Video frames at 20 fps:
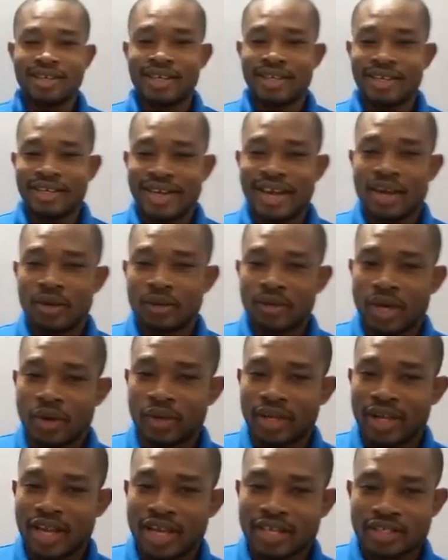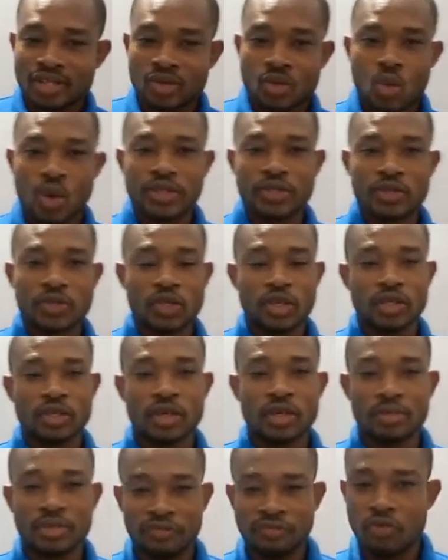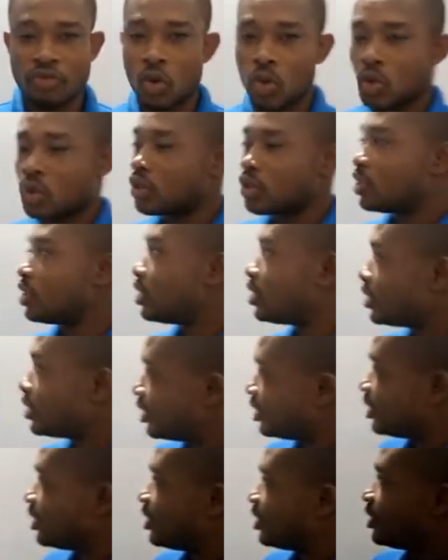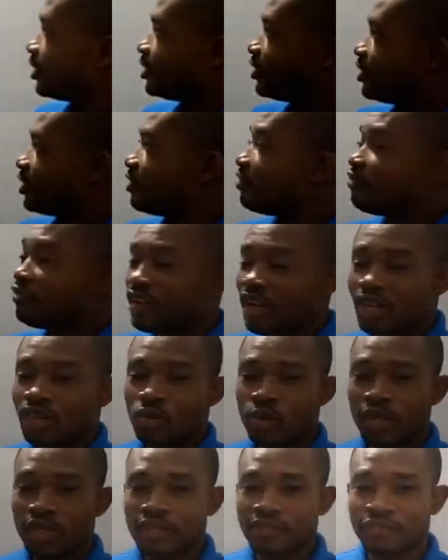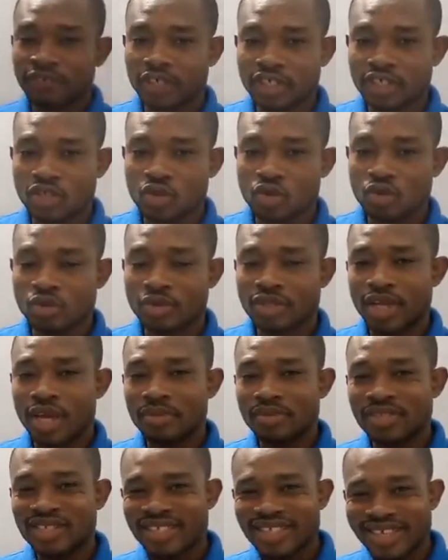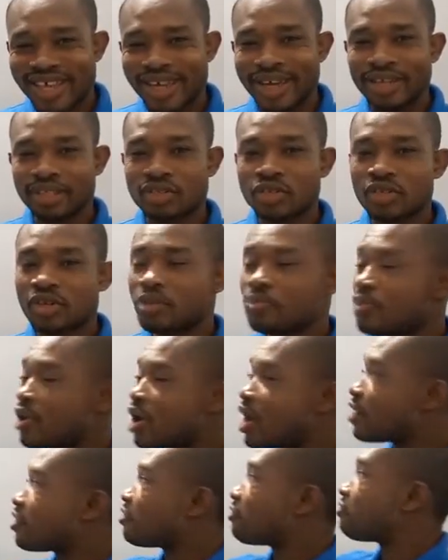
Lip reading: And now, our last question, number 4. Evaluate 42 times 10 to the power